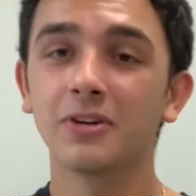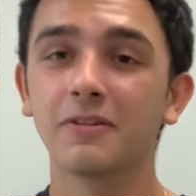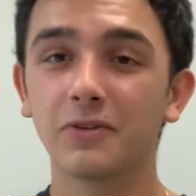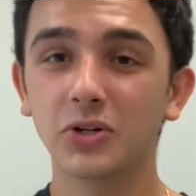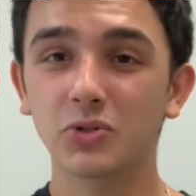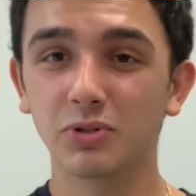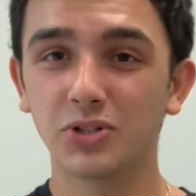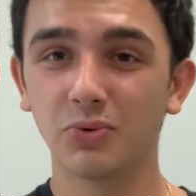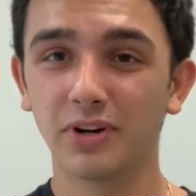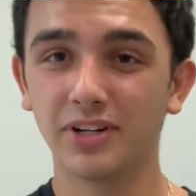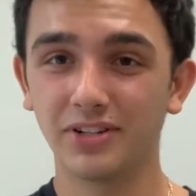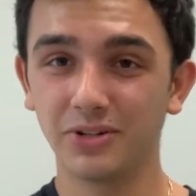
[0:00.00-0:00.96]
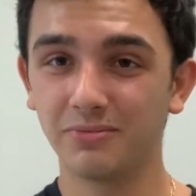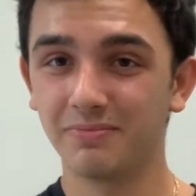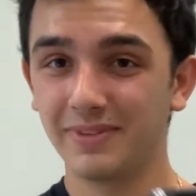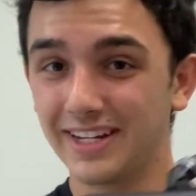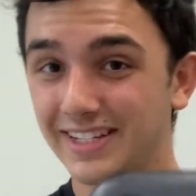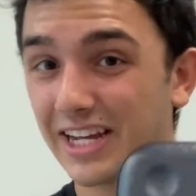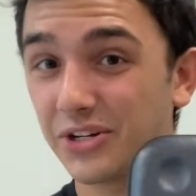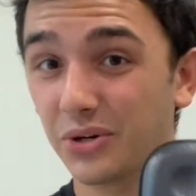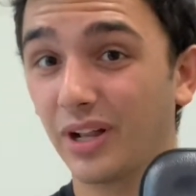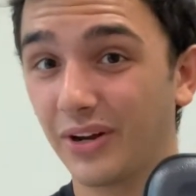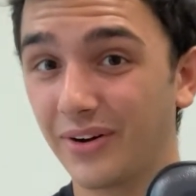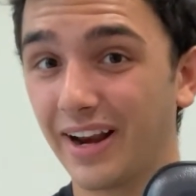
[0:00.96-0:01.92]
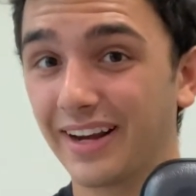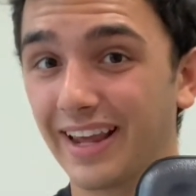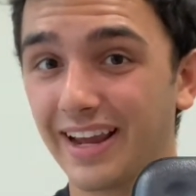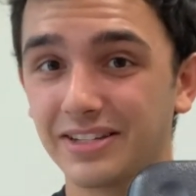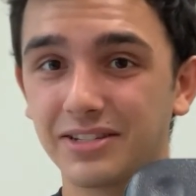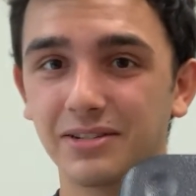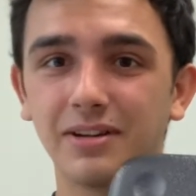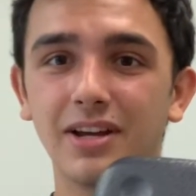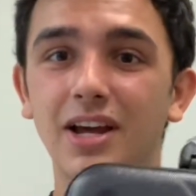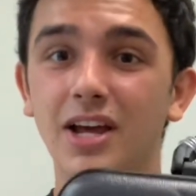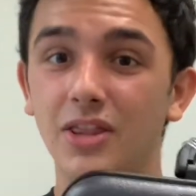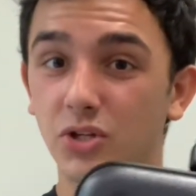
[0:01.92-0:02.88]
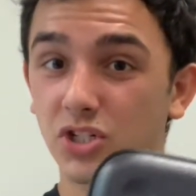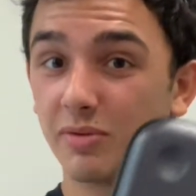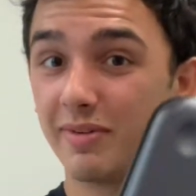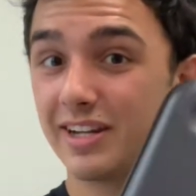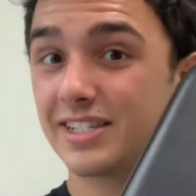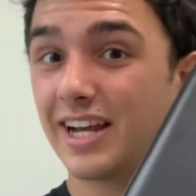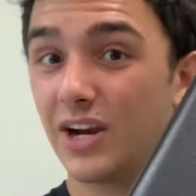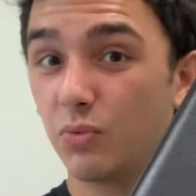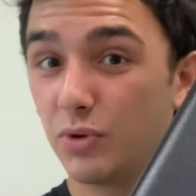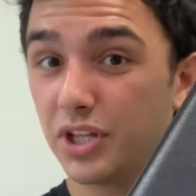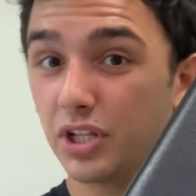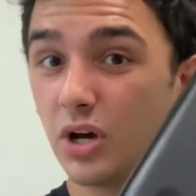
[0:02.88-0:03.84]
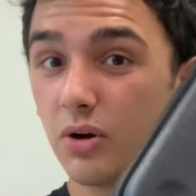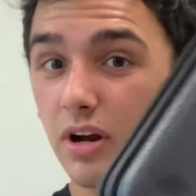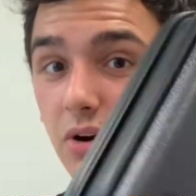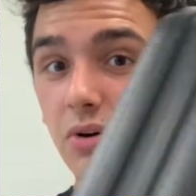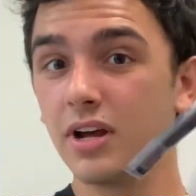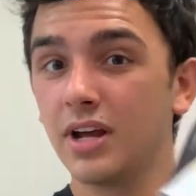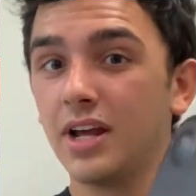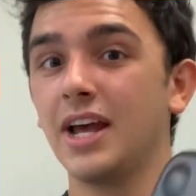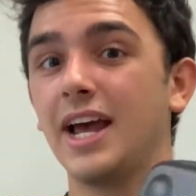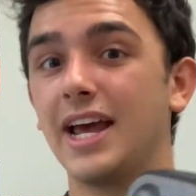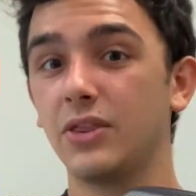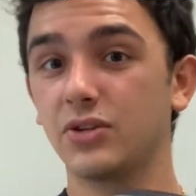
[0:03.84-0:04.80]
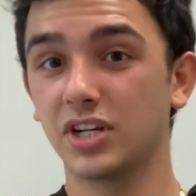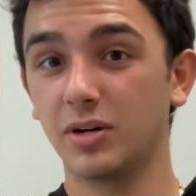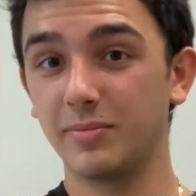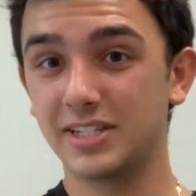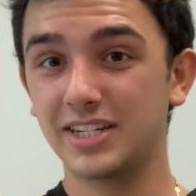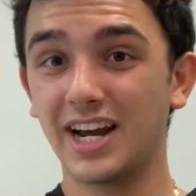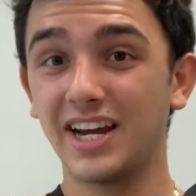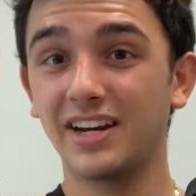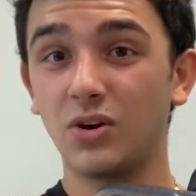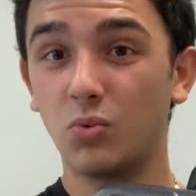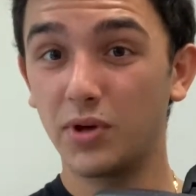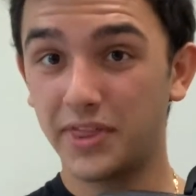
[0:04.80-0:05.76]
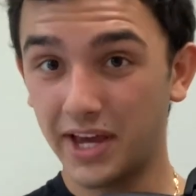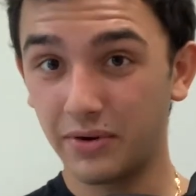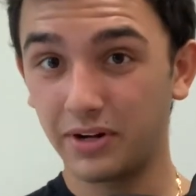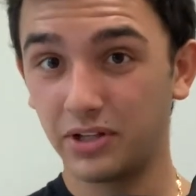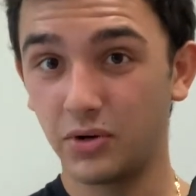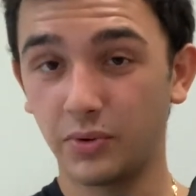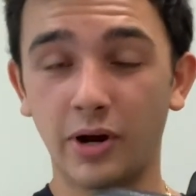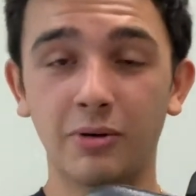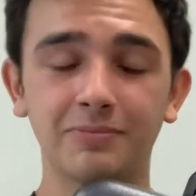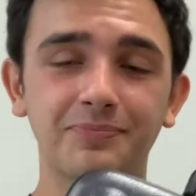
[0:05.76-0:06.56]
First, what you want to do is get your clarinet case. There's going to be a side with a logo, and there's going to be a side without a logo.